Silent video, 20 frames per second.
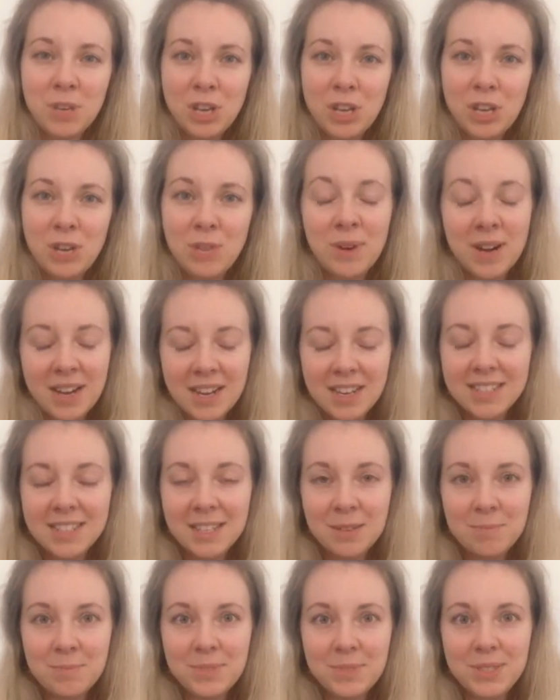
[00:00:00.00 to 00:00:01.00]
new
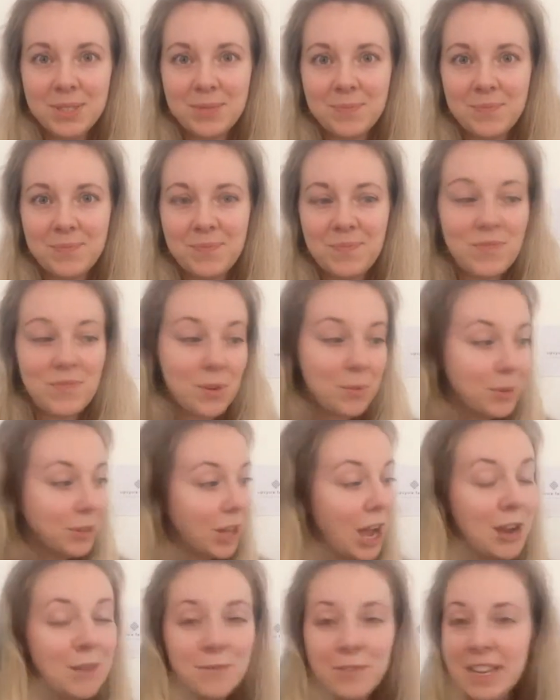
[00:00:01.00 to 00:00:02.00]
items that will
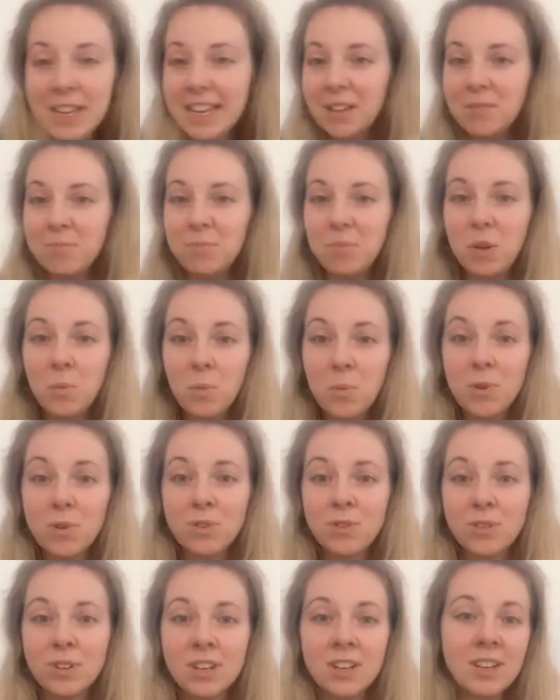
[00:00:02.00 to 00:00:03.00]
hopefully can be
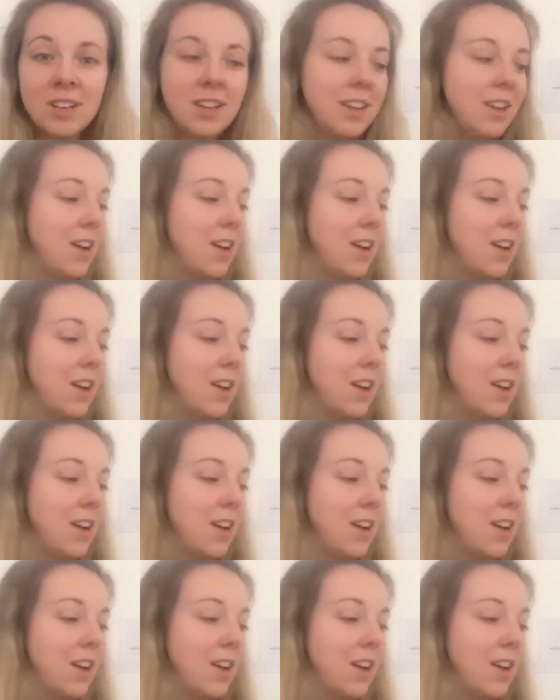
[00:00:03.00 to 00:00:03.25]
worn